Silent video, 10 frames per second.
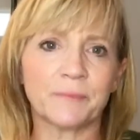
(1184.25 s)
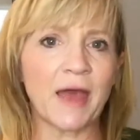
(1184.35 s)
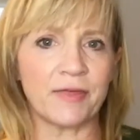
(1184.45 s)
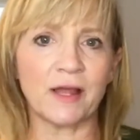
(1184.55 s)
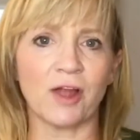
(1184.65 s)
I
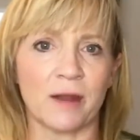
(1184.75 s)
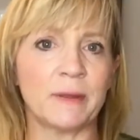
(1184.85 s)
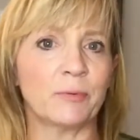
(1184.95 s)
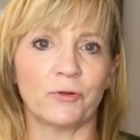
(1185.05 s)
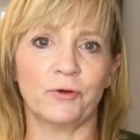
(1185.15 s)
think a lot of
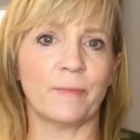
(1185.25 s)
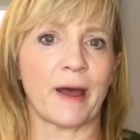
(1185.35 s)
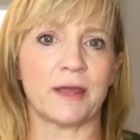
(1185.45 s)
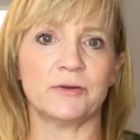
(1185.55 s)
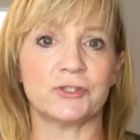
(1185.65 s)
people who
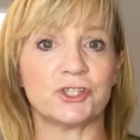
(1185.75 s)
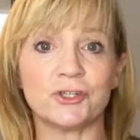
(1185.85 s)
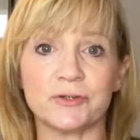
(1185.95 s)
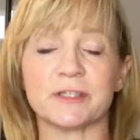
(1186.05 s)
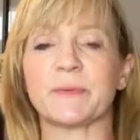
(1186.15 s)
buy used
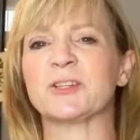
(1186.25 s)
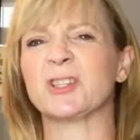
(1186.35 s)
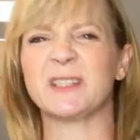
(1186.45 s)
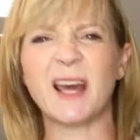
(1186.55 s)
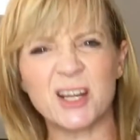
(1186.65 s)
shoes,
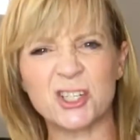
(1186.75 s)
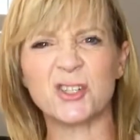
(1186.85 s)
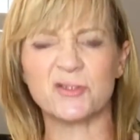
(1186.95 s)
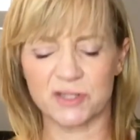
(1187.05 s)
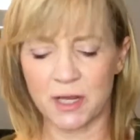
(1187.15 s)
especially tennis
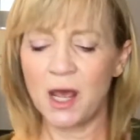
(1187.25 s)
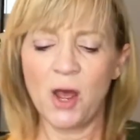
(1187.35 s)
shoes,